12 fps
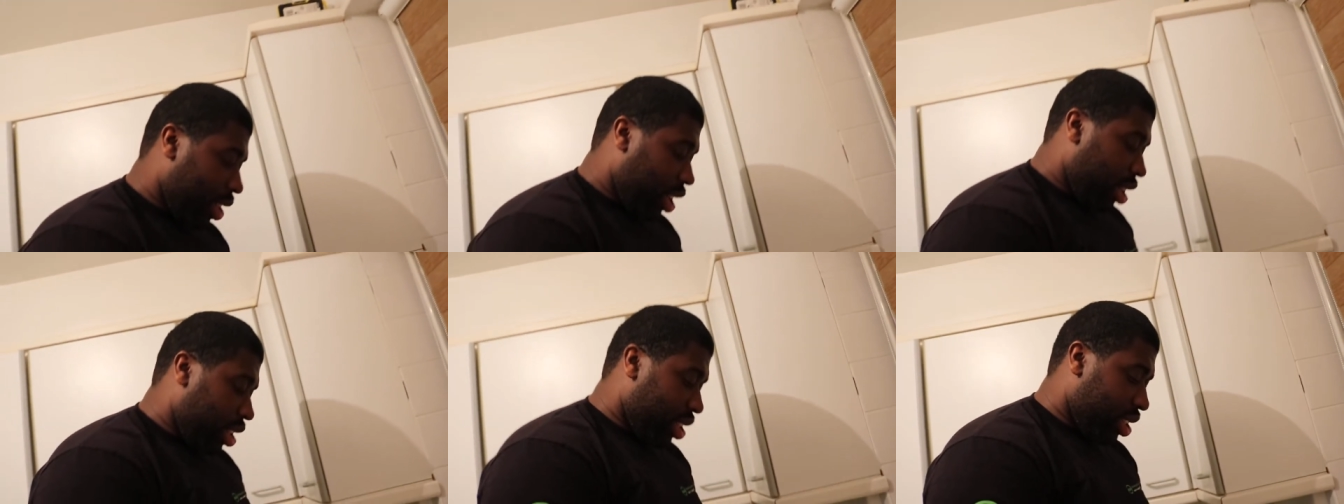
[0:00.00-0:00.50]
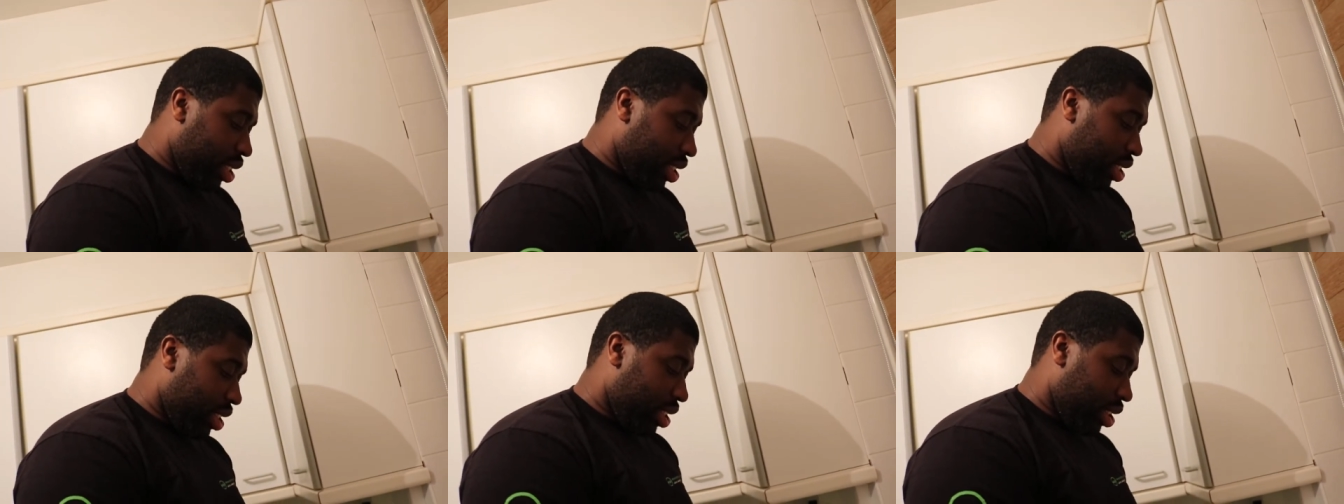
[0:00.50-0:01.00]
time,
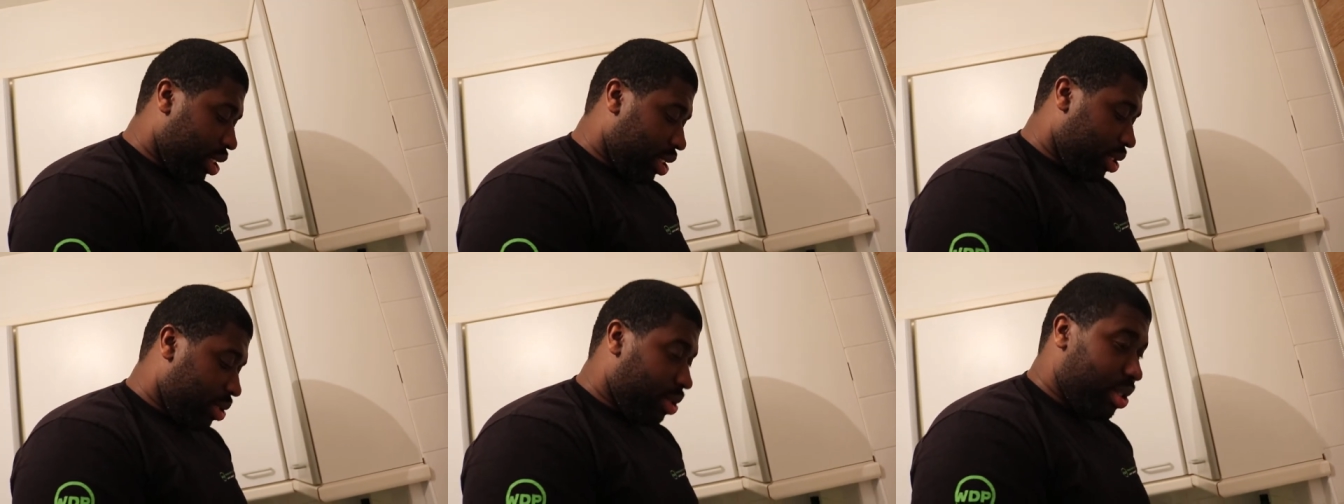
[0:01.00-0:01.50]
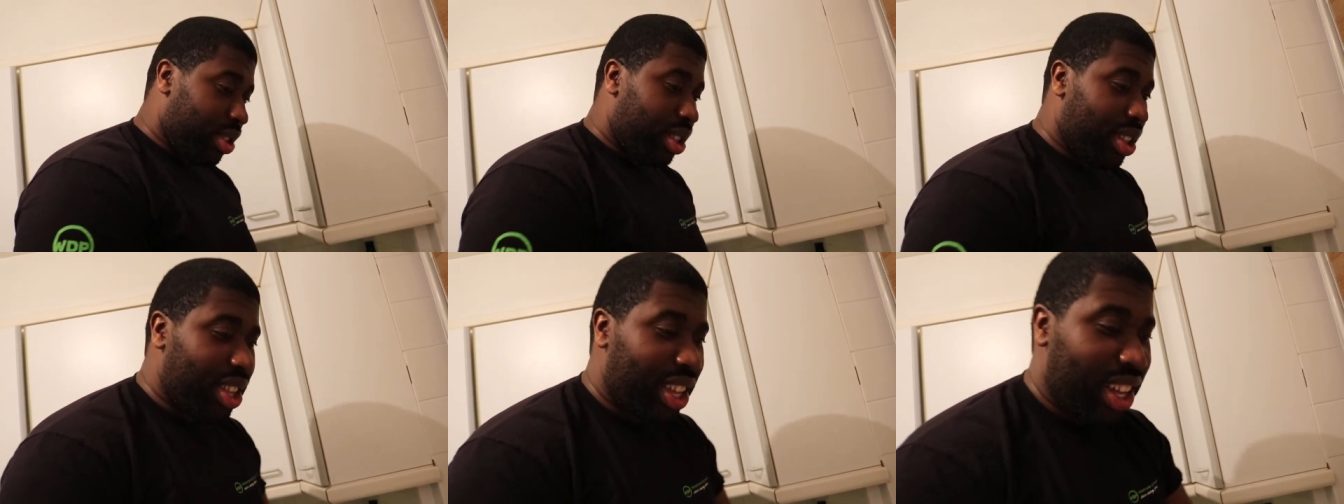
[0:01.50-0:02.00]
guys. Trust
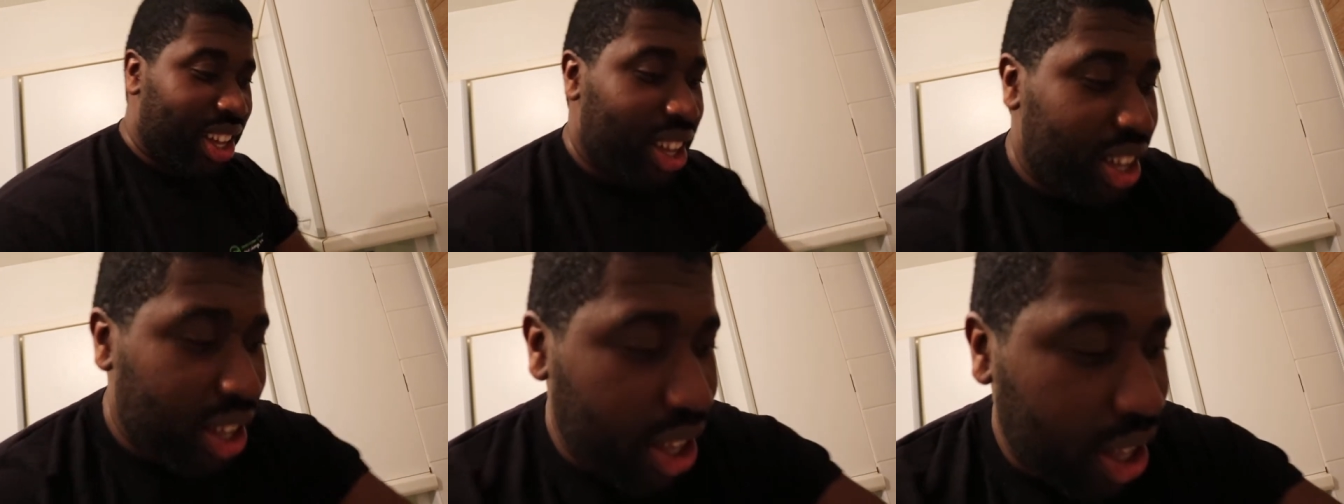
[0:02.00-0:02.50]
me, best